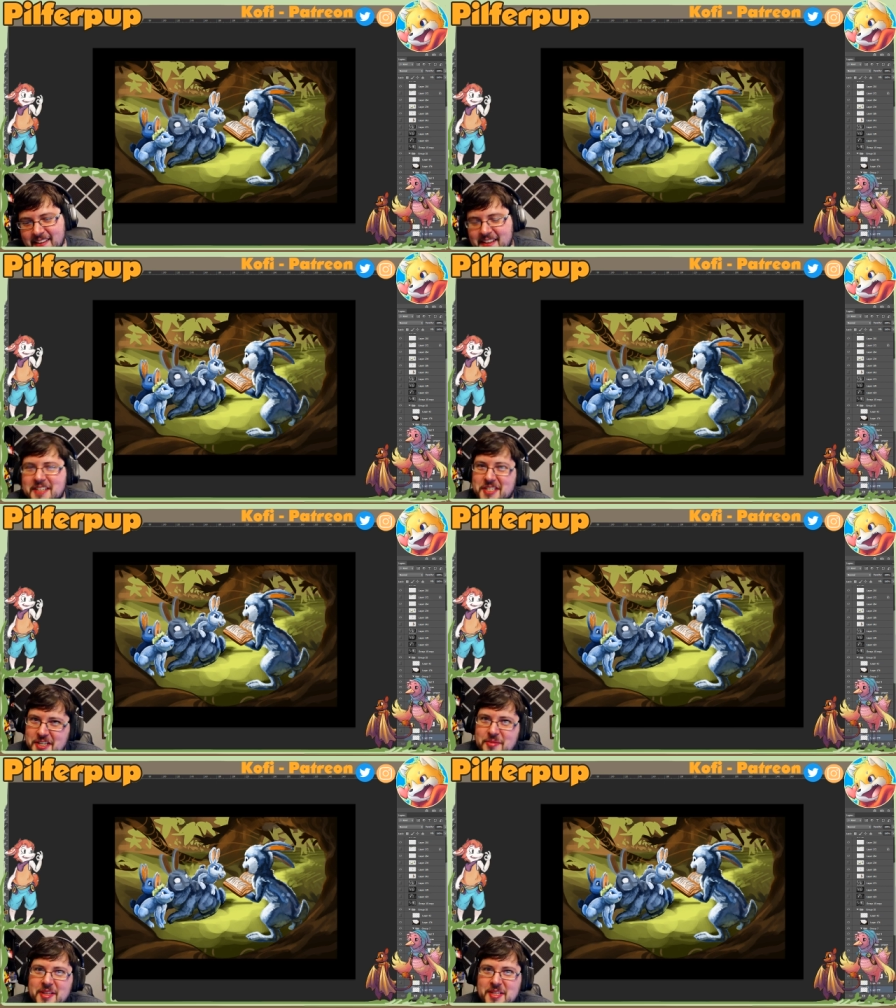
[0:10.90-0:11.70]

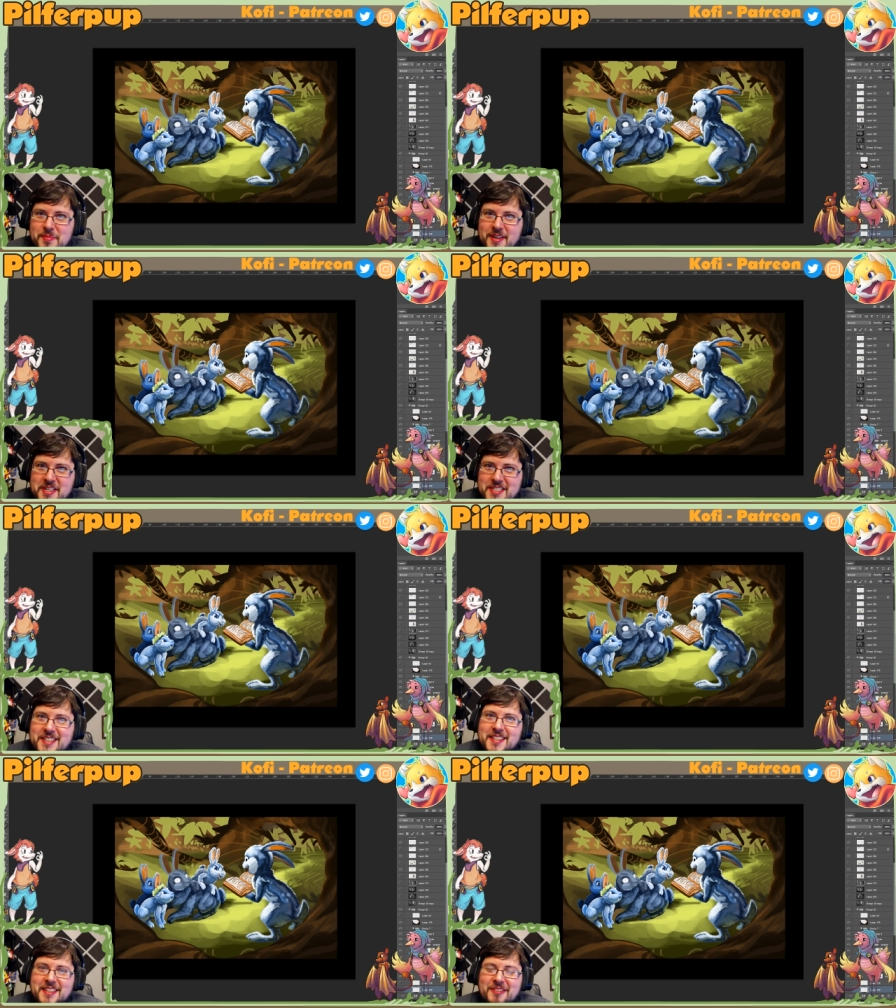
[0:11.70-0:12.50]
continuing this
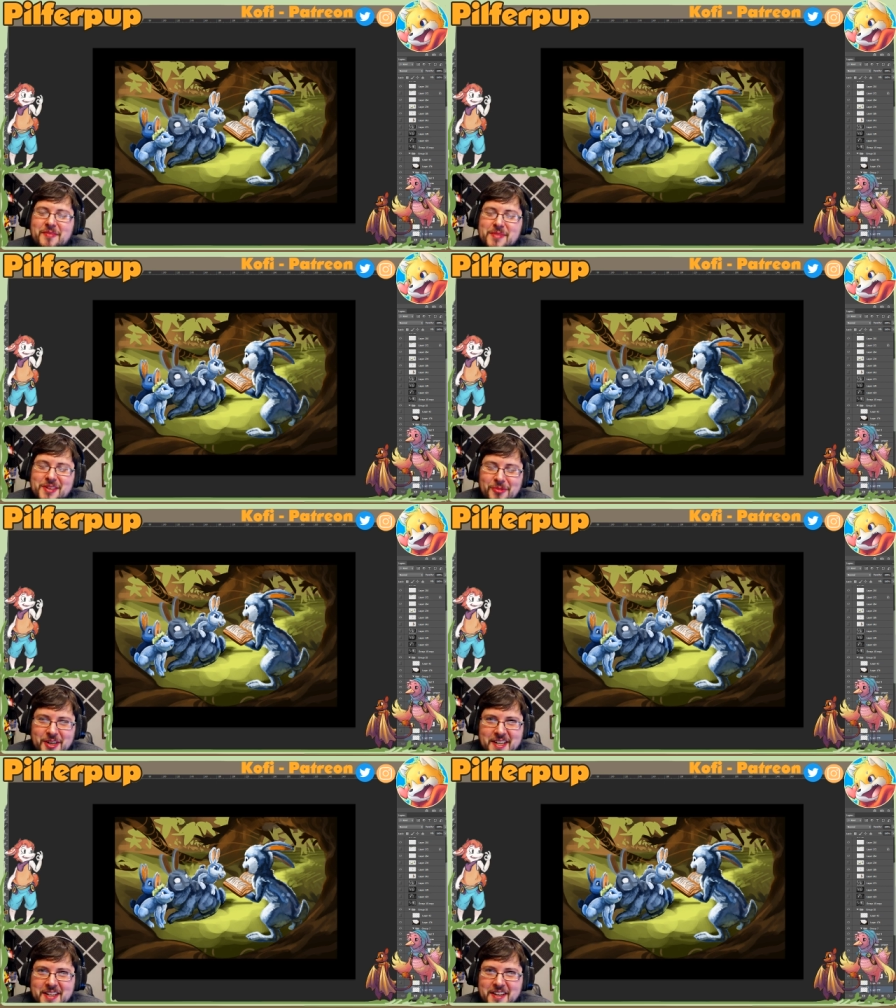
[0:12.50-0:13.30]
project that we've been
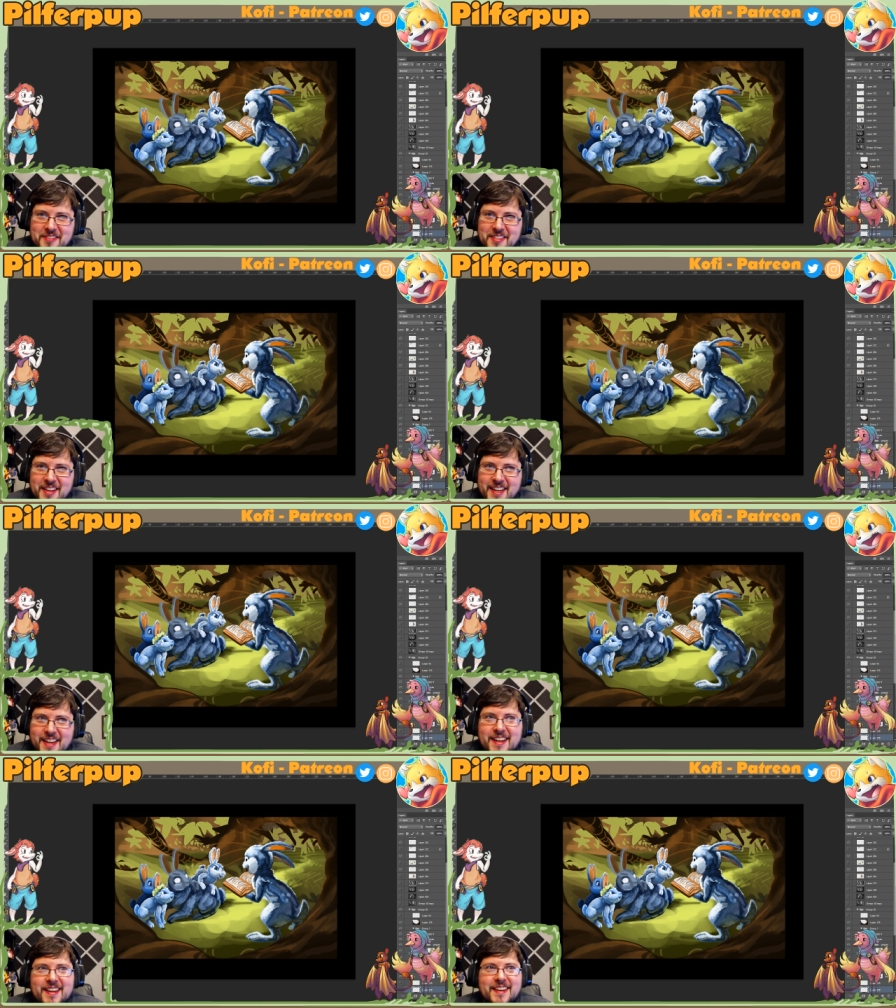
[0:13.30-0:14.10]
working on for
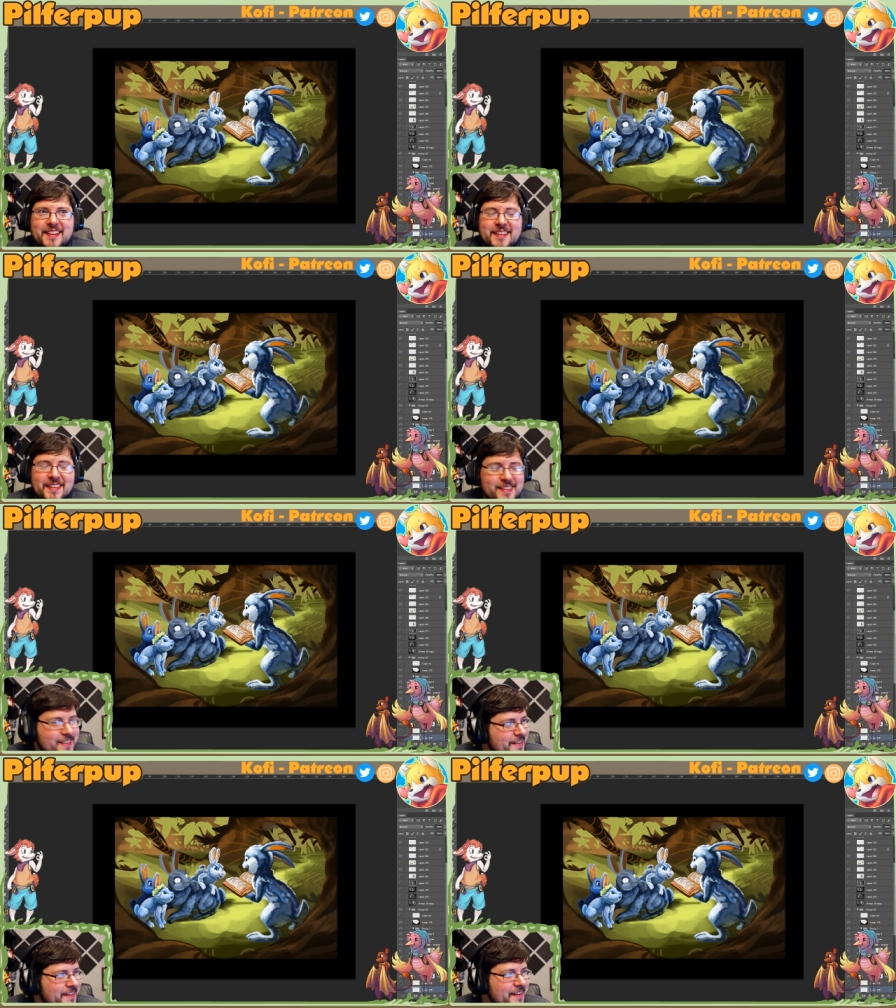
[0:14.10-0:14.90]
like...
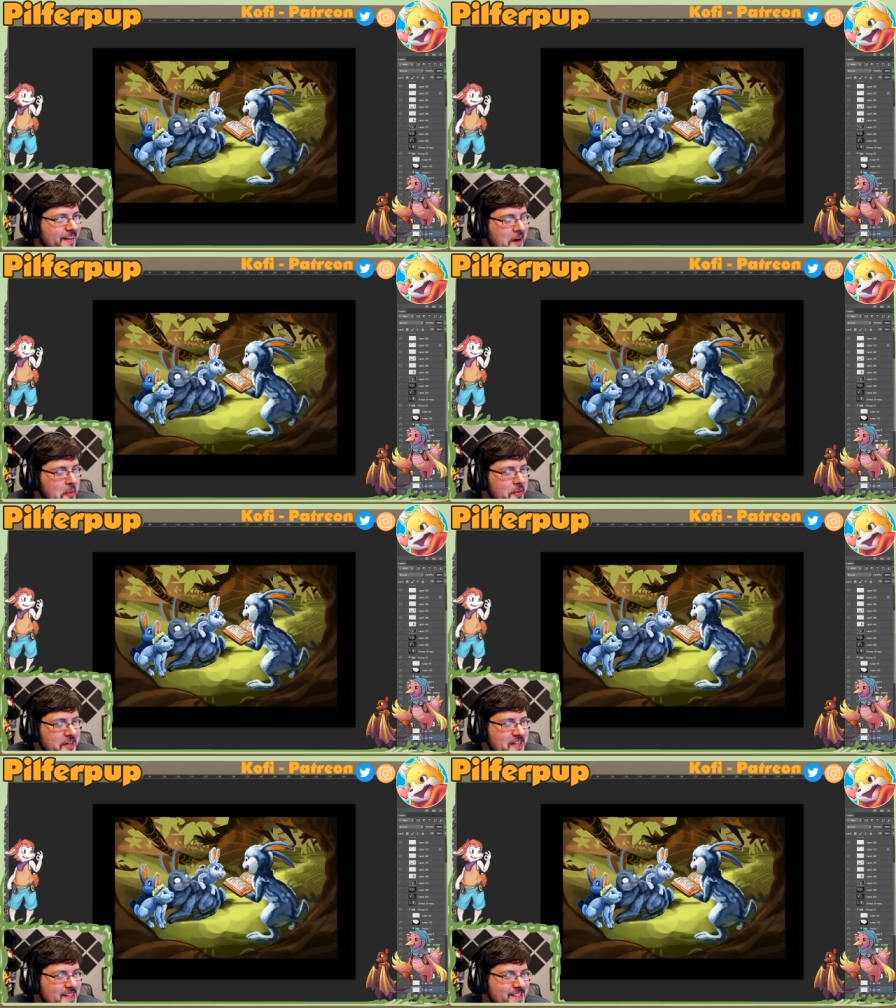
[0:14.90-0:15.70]
How many
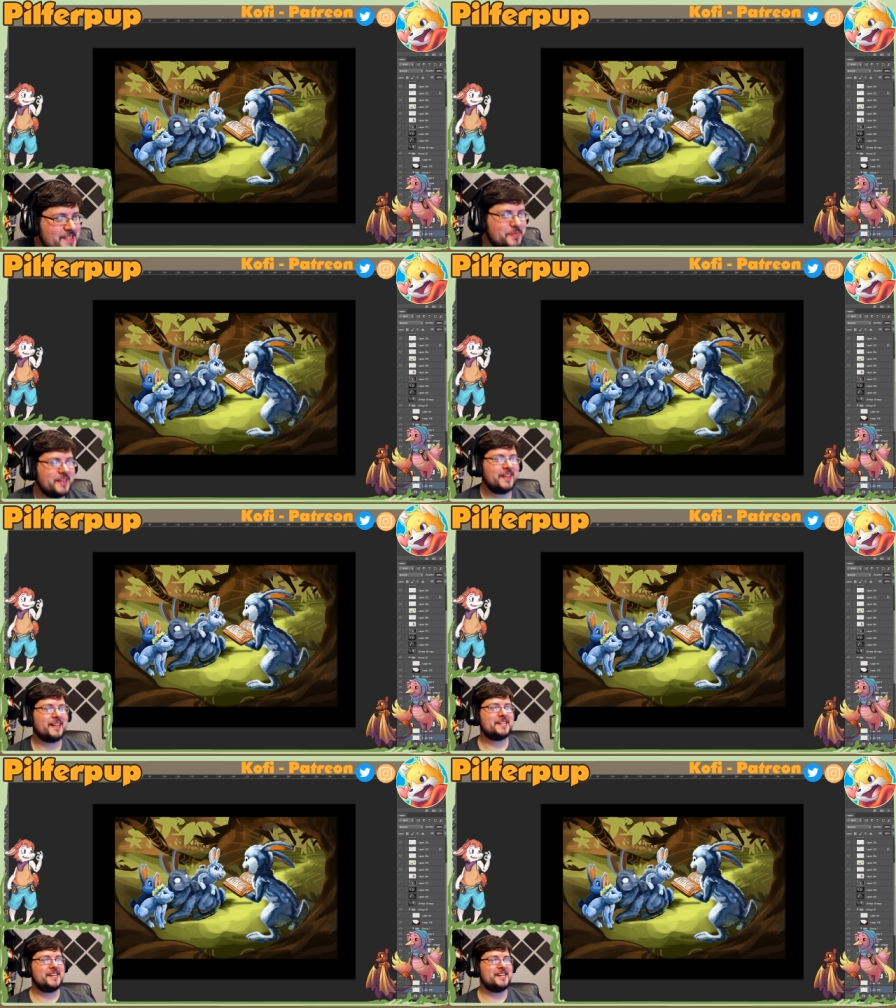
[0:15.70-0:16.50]
days? It's been like
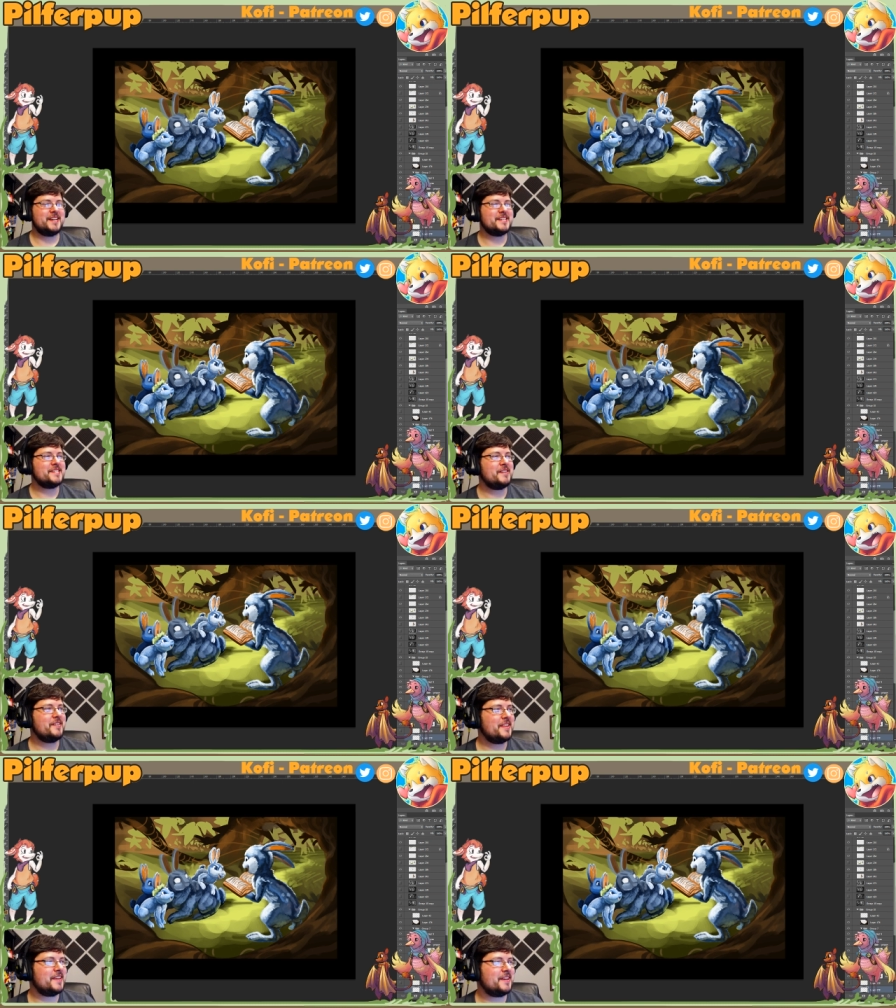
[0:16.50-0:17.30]
10 days now, I
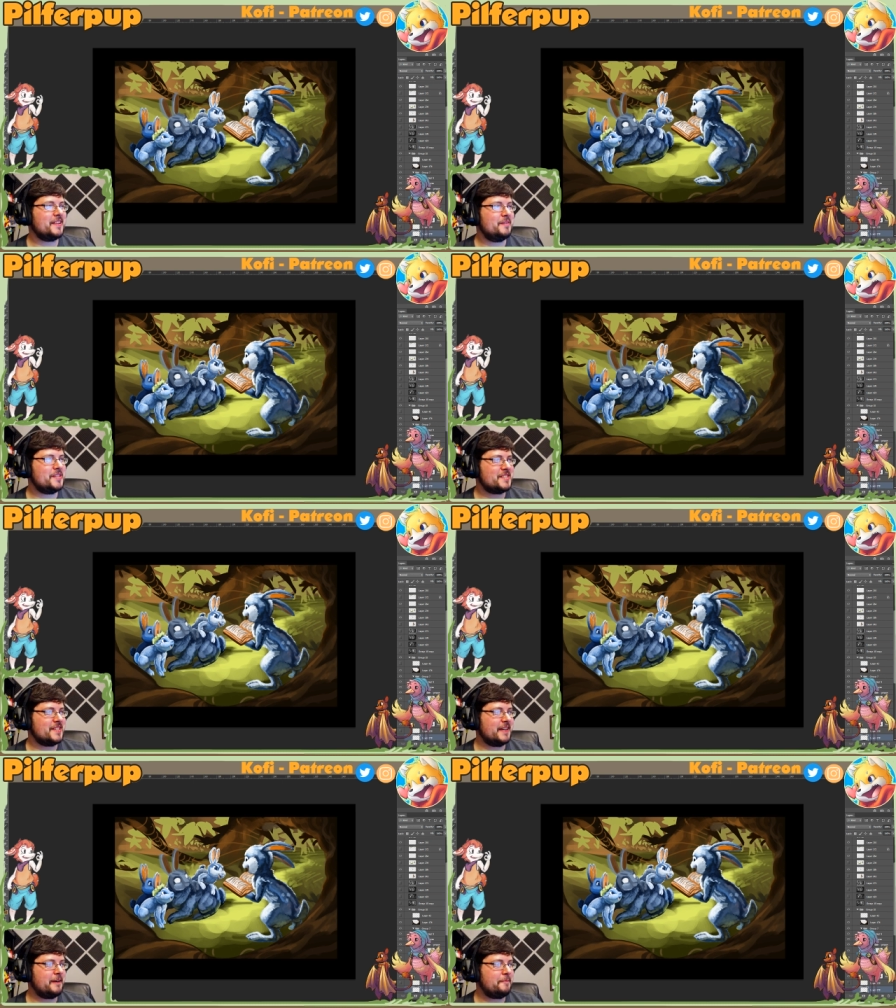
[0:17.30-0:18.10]
think. Let me
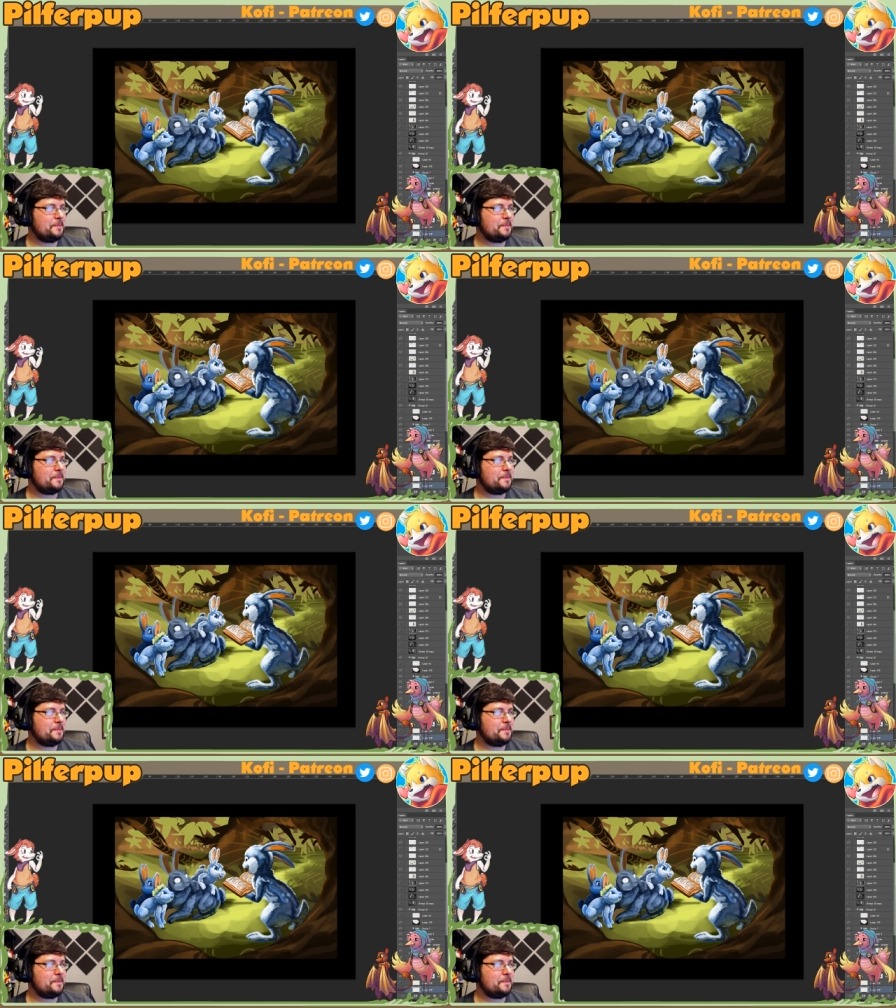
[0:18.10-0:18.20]
see.